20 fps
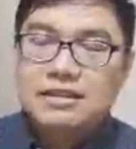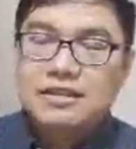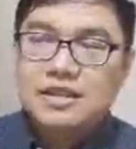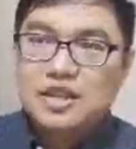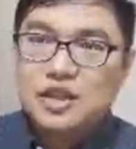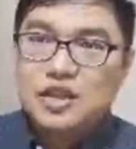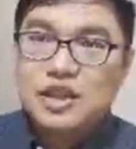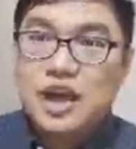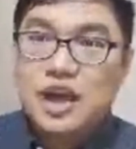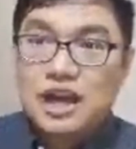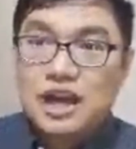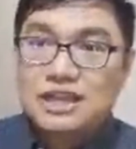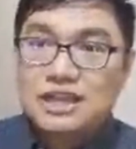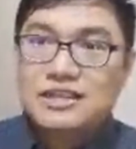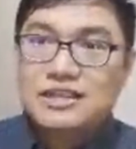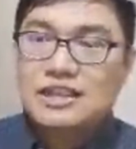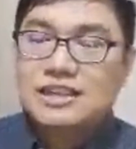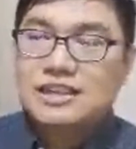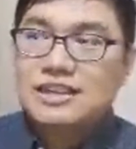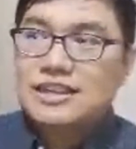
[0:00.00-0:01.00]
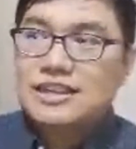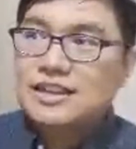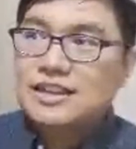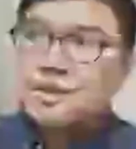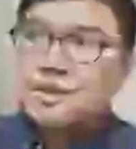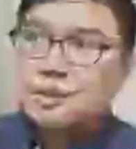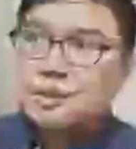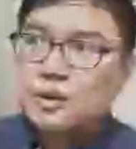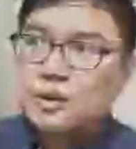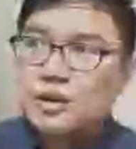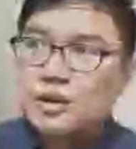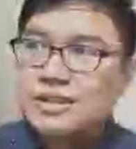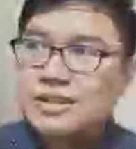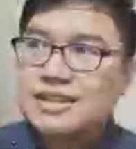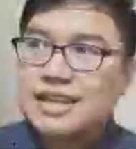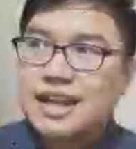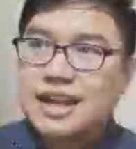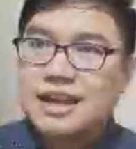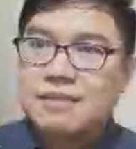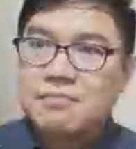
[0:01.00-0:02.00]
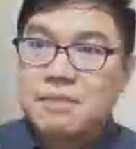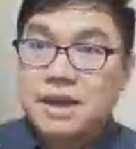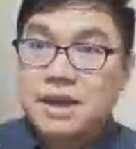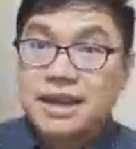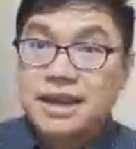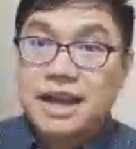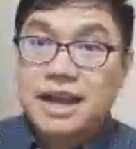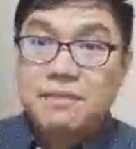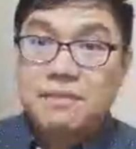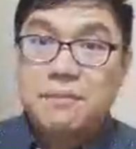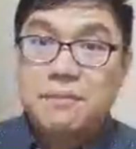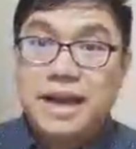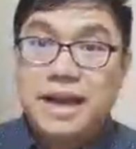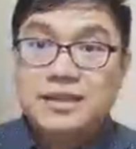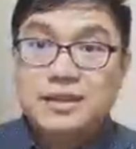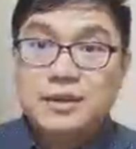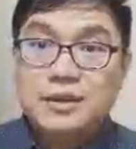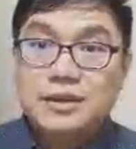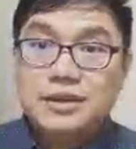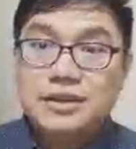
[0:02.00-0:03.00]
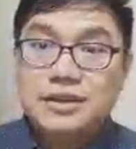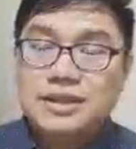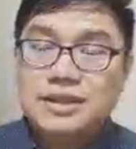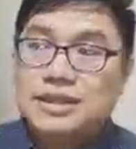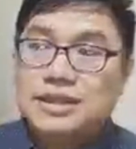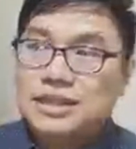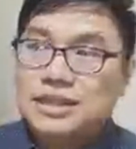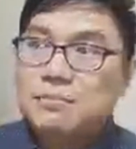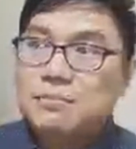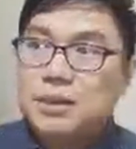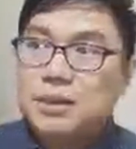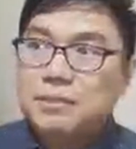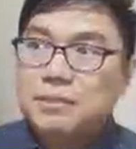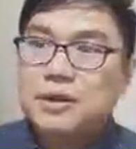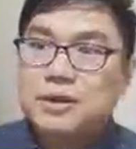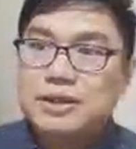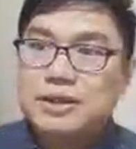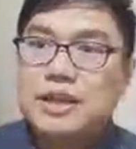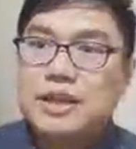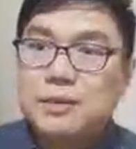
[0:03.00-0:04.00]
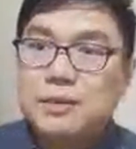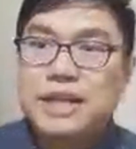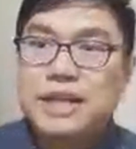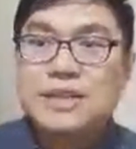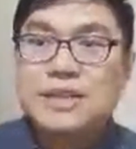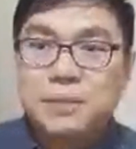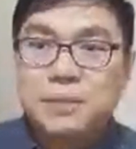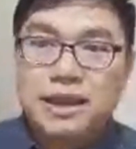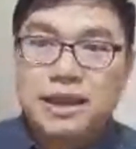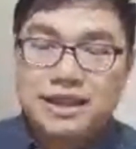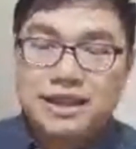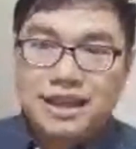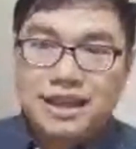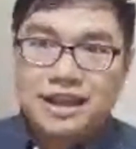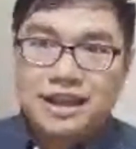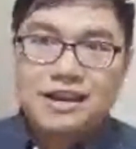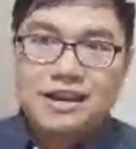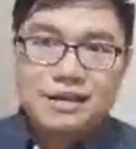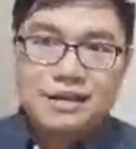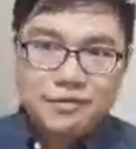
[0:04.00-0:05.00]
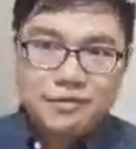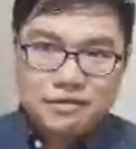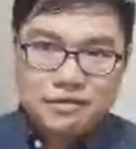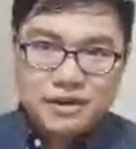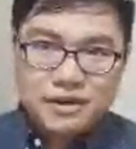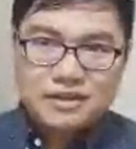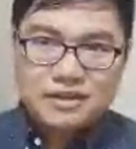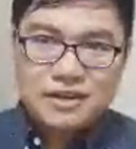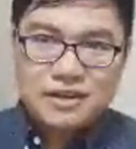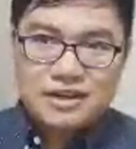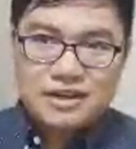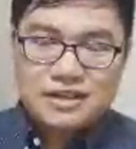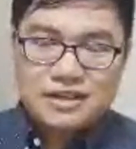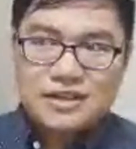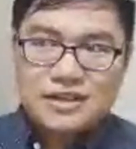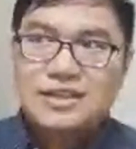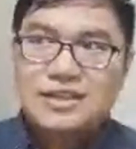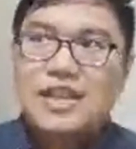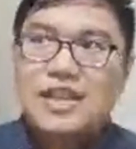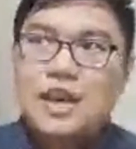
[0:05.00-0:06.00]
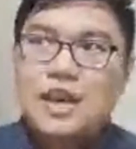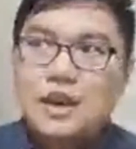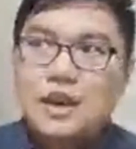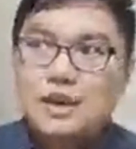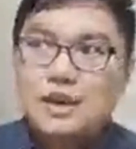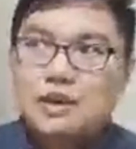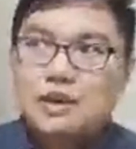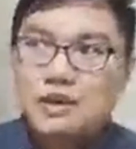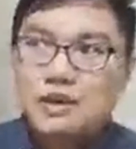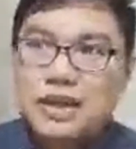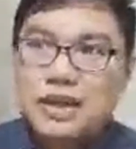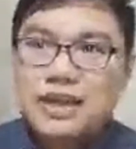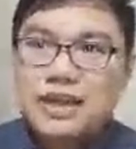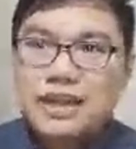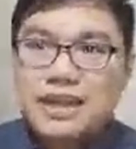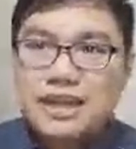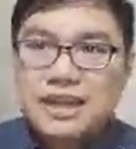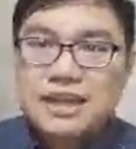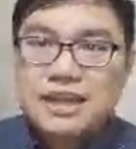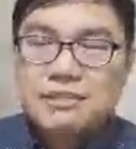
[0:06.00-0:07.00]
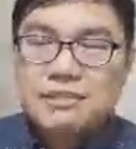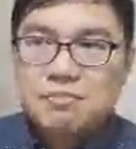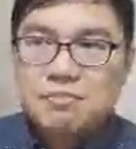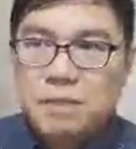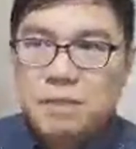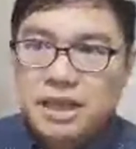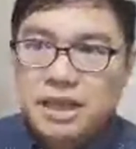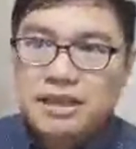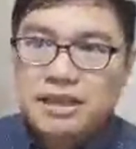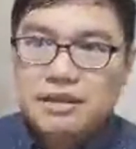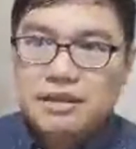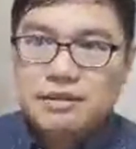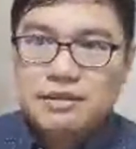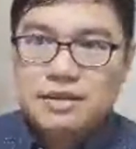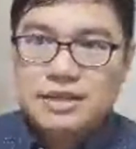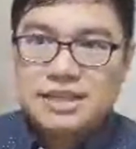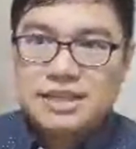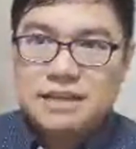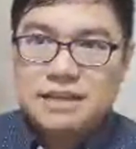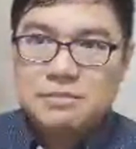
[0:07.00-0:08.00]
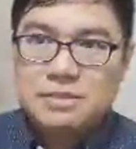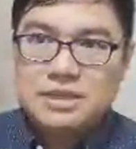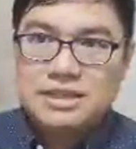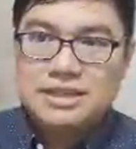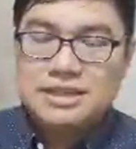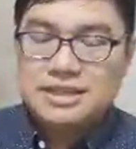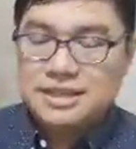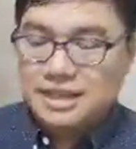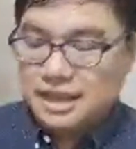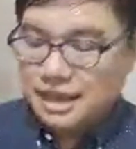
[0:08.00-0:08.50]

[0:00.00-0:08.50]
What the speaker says: shocked doon sa mga nakapasok, simply because they were expecting a lot of the front runners to really make it into the semis.